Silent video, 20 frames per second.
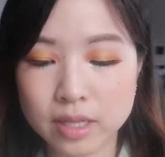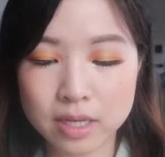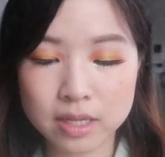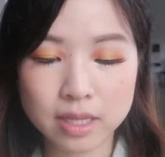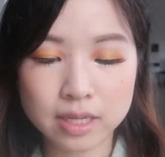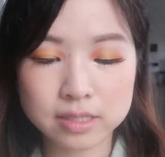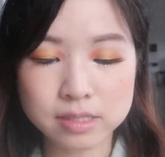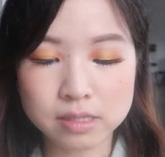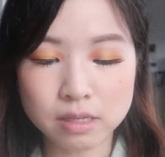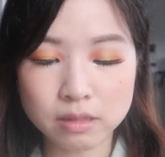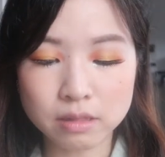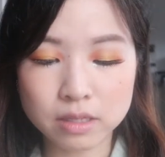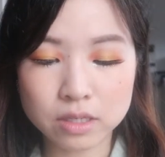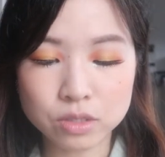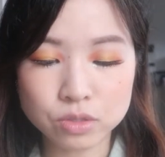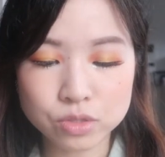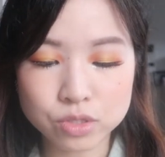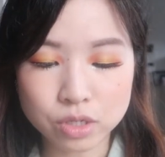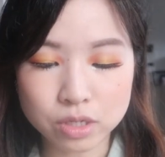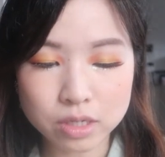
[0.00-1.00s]
like that's a
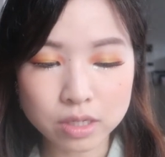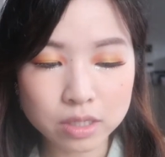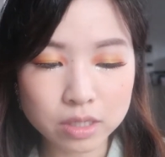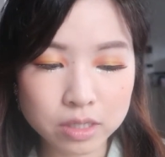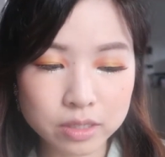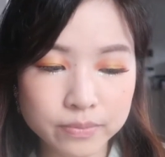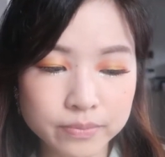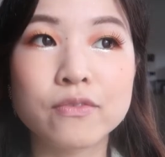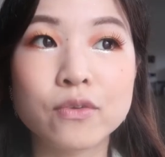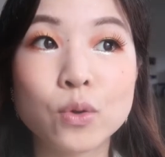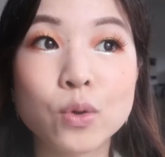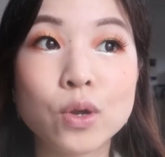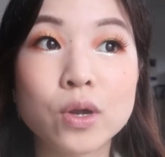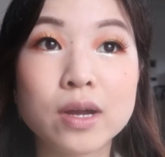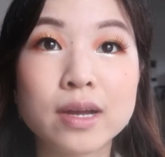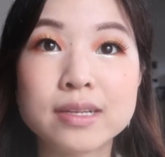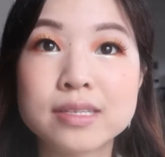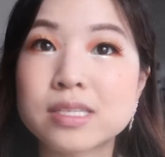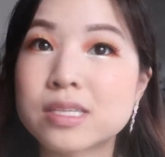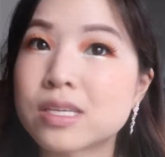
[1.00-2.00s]
little dark for
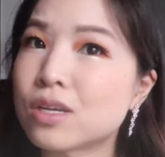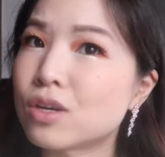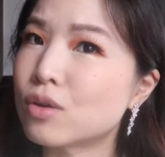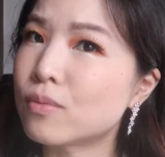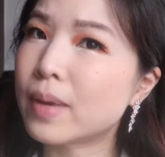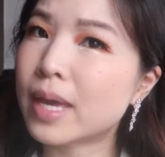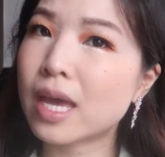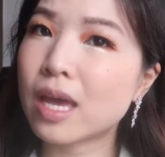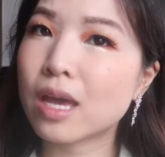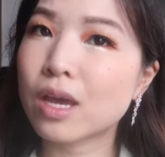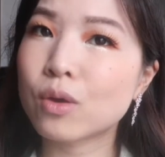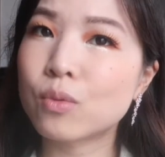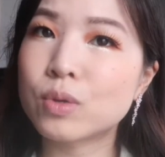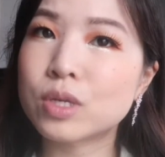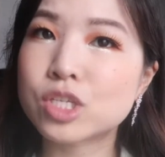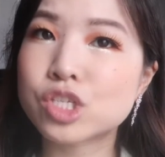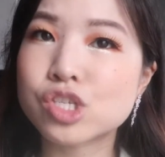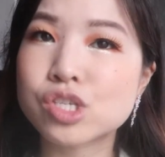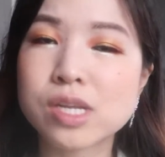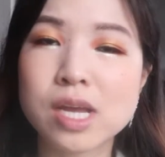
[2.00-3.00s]
a tear bag,
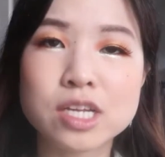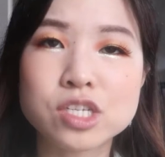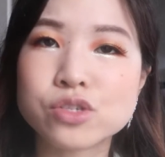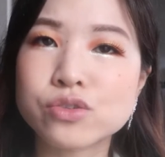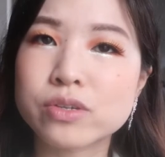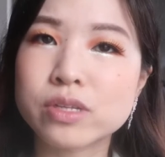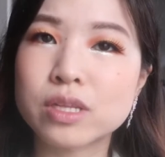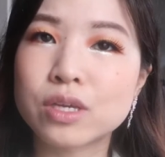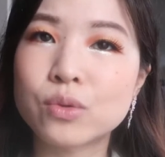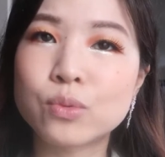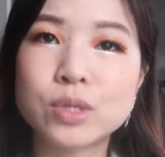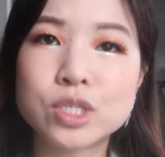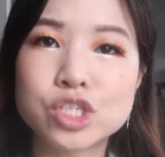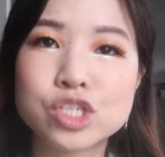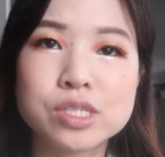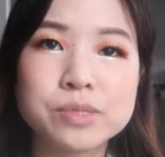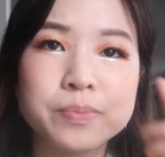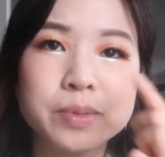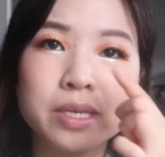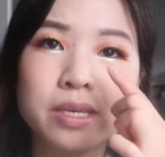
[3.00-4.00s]
which naturally would
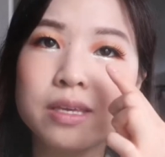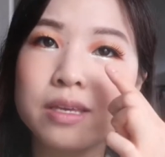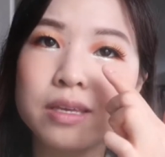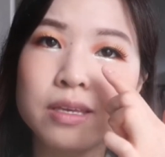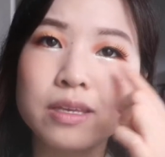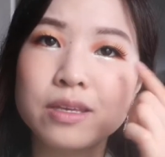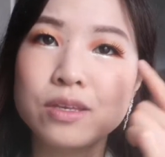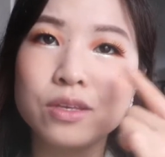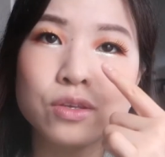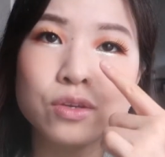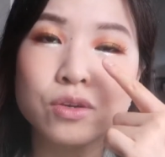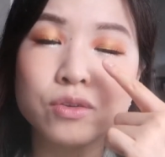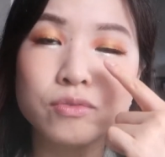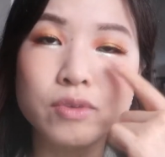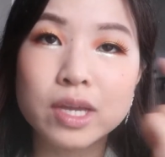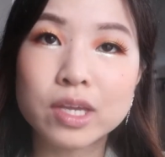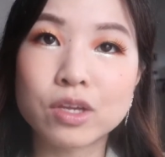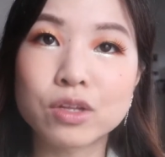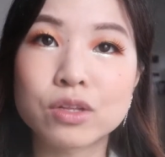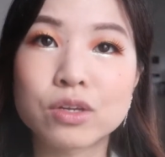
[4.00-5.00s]
just be your
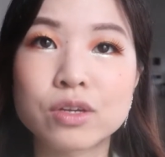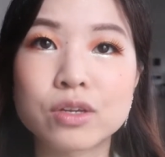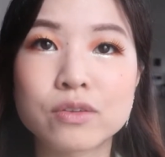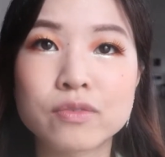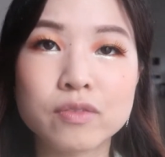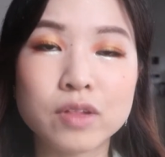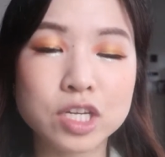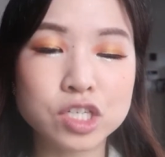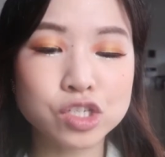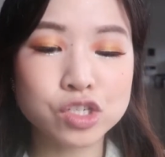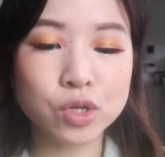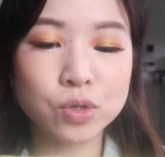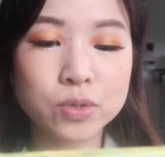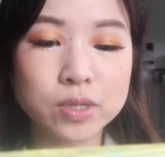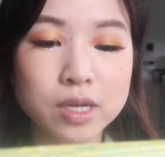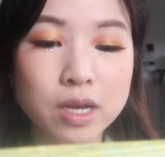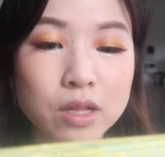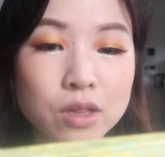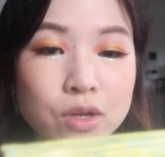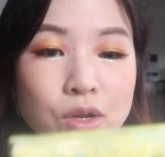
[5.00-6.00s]
regular flesh
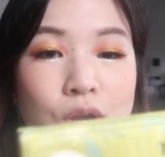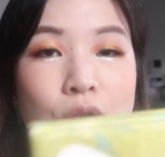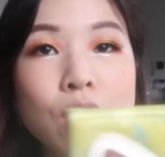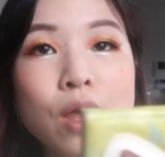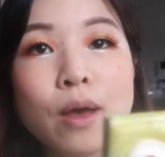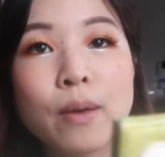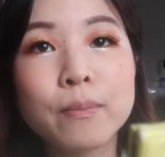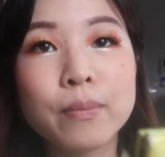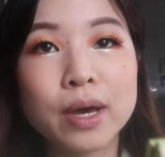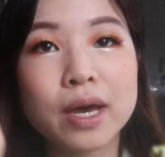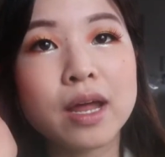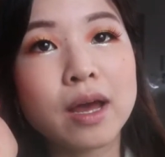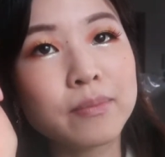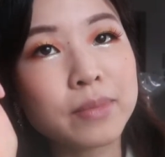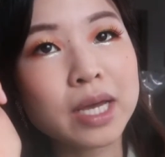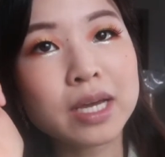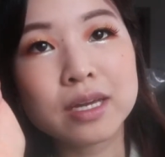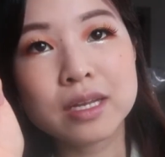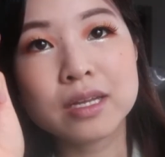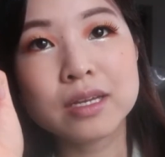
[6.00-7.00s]
toned color. But I'm
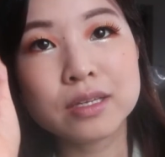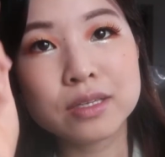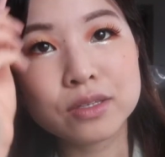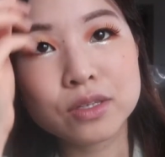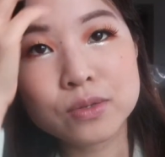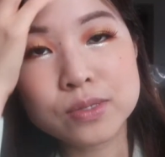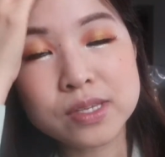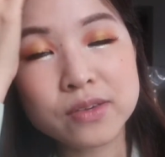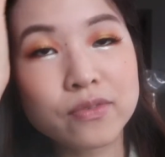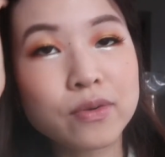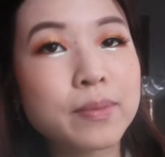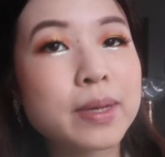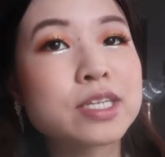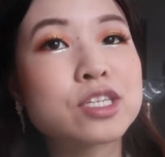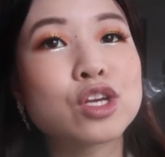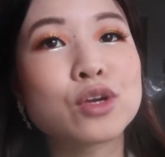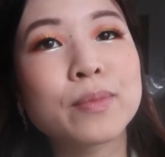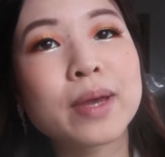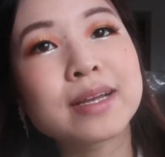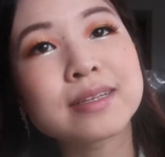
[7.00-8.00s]
not gonna use it for my
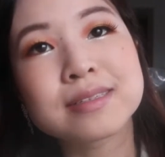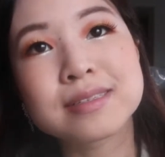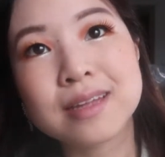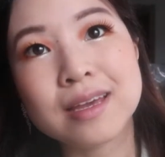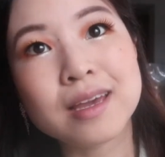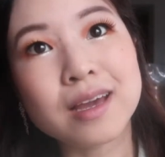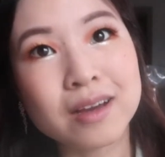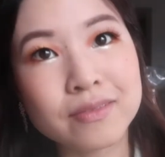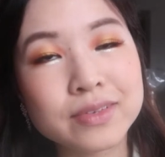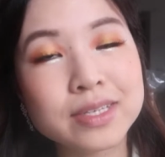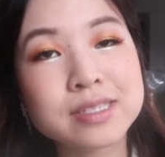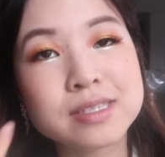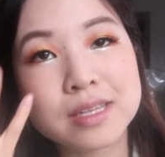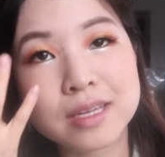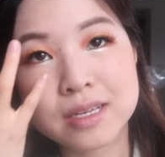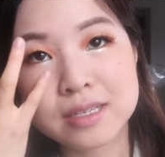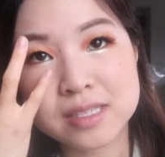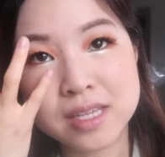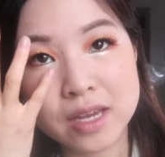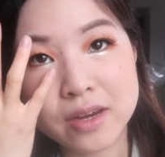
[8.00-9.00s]
tear bag today, obviously,
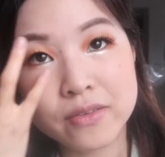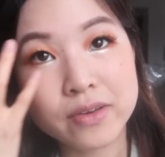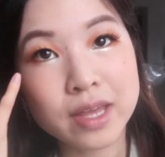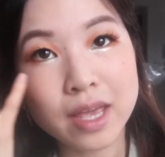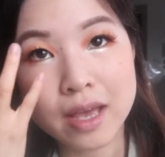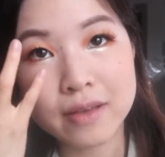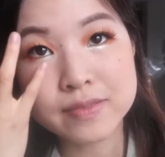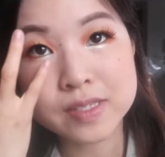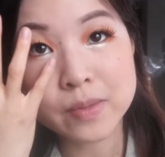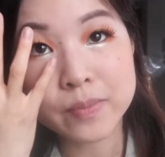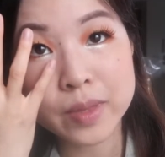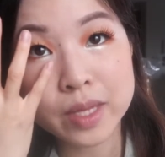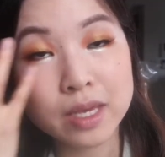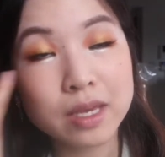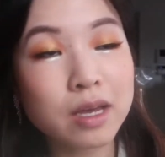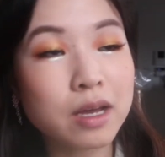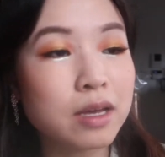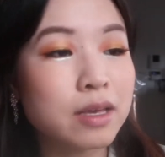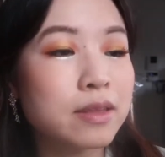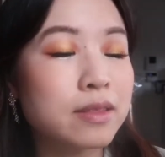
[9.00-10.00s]
because I already have
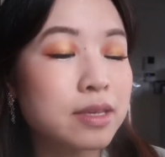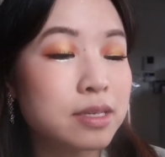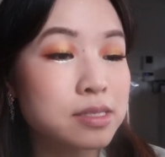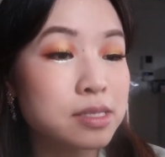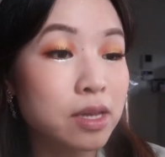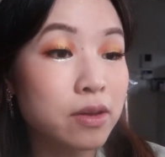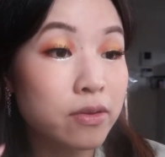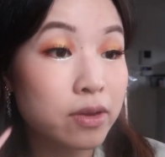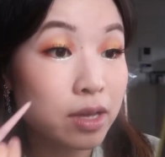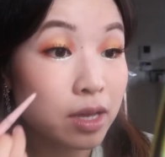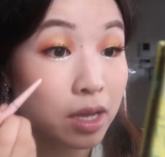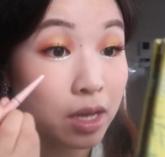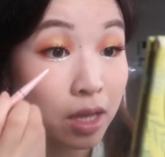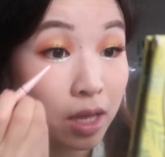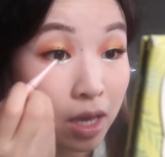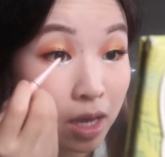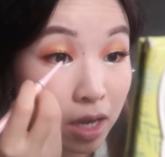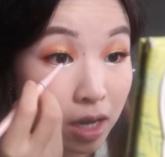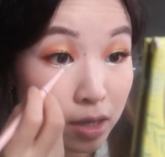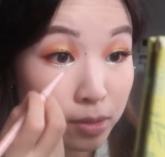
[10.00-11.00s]
something in this area.
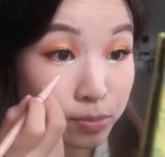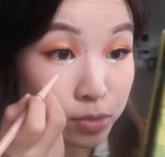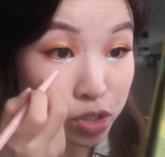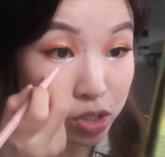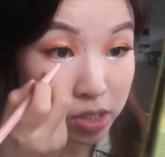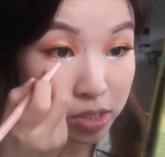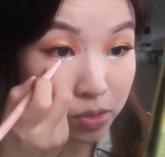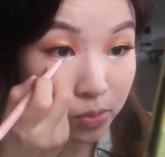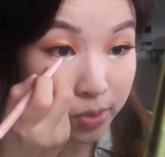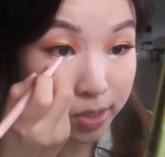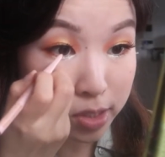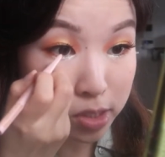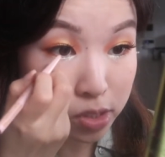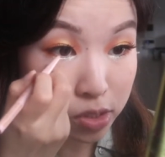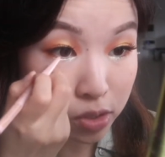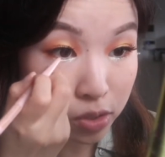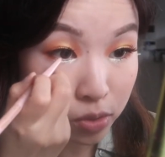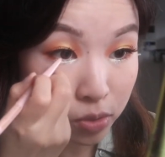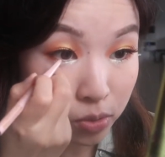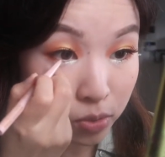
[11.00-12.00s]
I'm just going
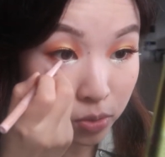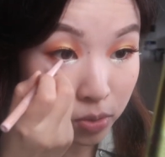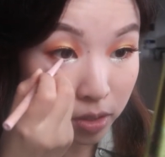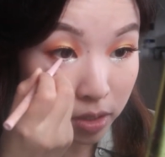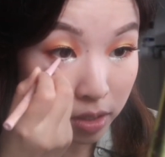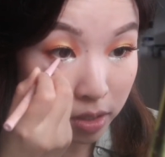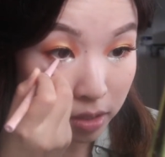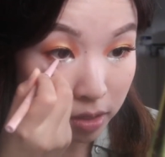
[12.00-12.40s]
to